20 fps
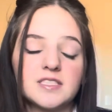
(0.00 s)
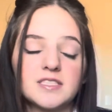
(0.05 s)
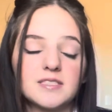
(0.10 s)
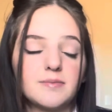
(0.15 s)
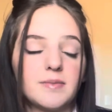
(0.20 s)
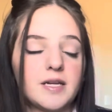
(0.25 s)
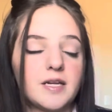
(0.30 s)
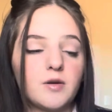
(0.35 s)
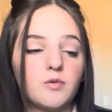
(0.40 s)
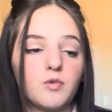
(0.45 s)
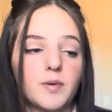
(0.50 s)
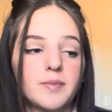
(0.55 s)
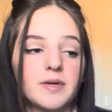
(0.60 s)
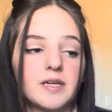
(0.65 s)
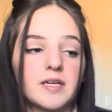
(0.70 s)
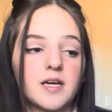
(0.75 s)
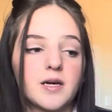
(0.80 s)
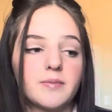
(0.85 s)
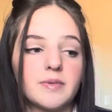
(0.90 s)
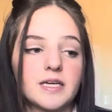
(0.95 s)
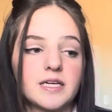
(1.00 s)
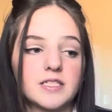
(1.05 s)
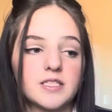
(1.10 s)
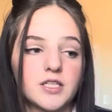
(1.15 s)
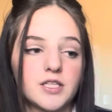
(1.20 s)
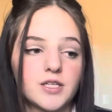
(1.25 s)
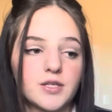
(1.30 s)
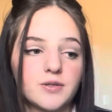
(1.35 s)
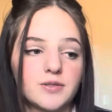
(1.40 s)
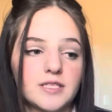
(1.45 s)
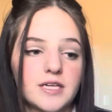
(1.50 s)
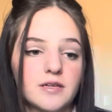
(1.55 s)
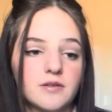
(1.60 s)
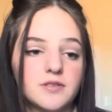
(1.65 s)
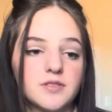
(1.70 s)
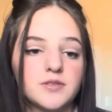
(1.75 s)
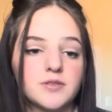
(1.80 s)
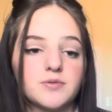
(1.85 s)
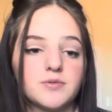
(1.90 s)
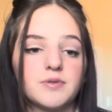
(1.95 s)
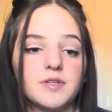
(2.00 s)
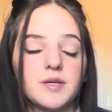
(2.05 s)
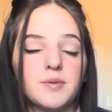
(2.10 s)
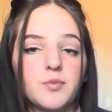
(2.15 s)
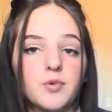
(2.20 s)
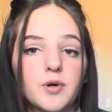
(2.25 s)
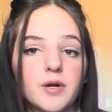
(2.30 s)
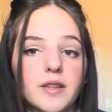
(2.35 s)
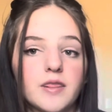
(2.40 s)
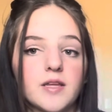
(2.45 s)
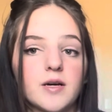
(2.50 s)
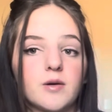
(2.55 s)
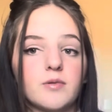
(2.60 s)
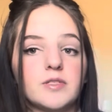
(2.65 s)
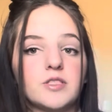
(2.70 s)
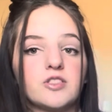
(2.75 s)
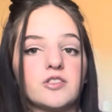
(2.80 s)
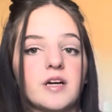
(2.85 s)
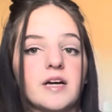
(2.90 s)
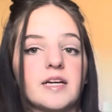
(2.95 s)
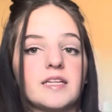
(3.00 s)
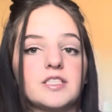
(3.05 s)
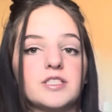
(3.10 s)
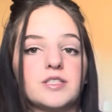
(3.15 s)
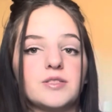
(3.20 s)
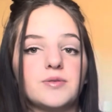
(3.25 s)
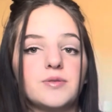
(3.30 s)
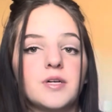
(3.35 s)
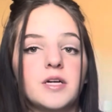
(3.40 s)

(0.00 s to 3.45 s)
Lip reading: and women coming into the hotel. So it's really important that we try to